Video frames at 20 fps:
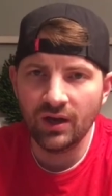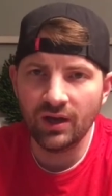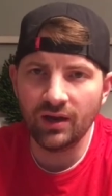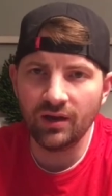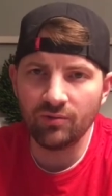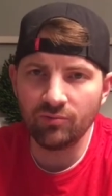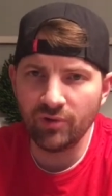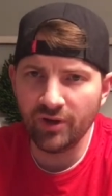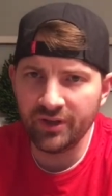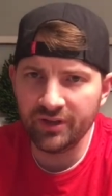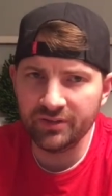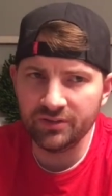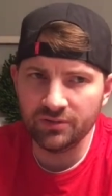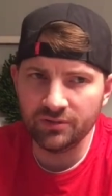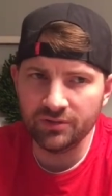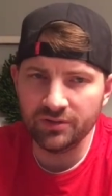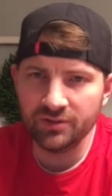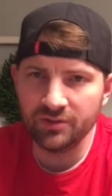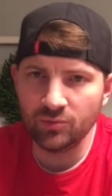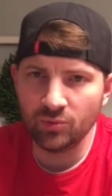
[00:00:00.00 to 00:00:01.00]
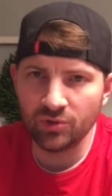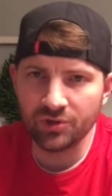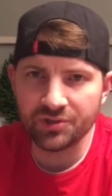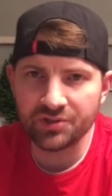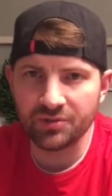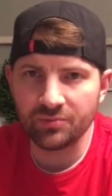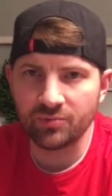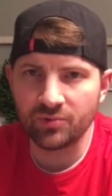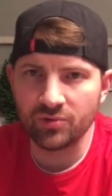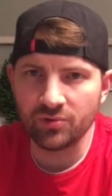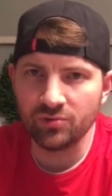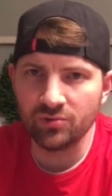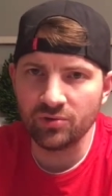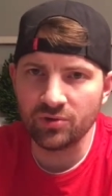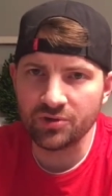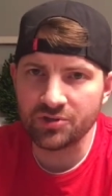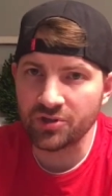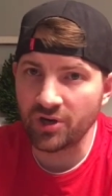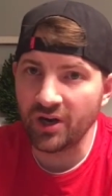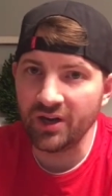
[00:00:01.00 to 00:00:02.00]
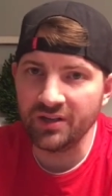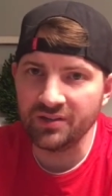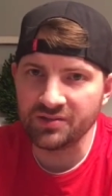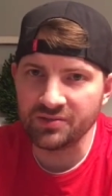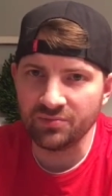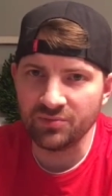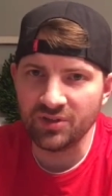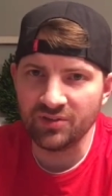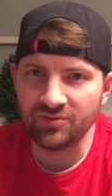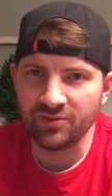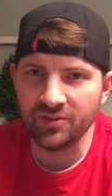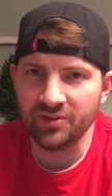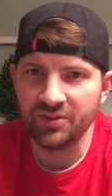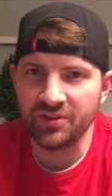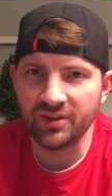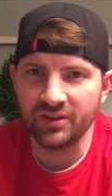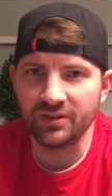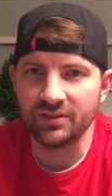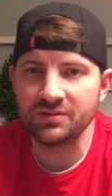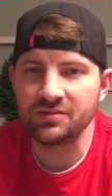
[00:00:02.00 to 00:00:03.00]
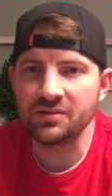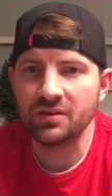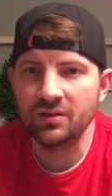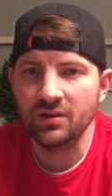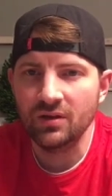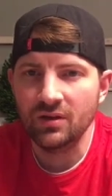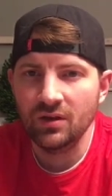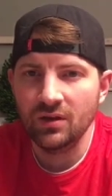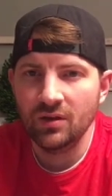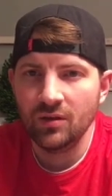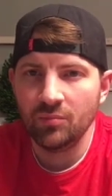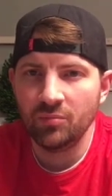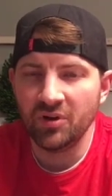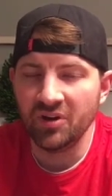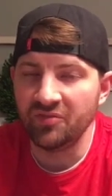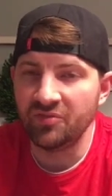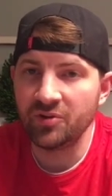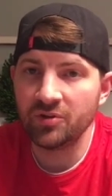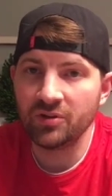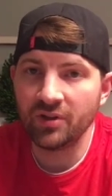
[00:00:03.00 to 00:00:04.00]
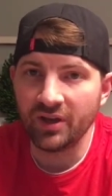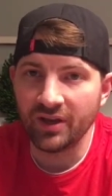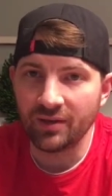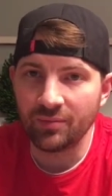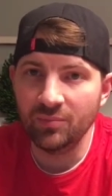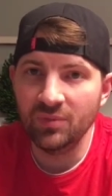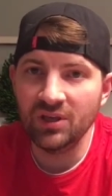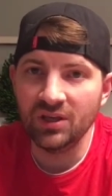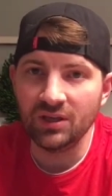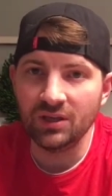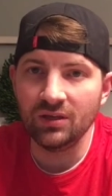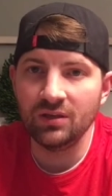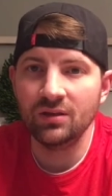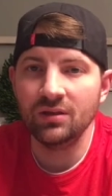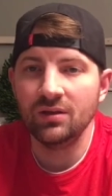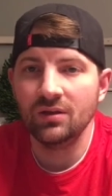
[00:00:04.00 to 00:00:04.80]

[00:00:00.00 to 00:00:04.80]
Randall and the worship crew are trying some different things. But if you're like me,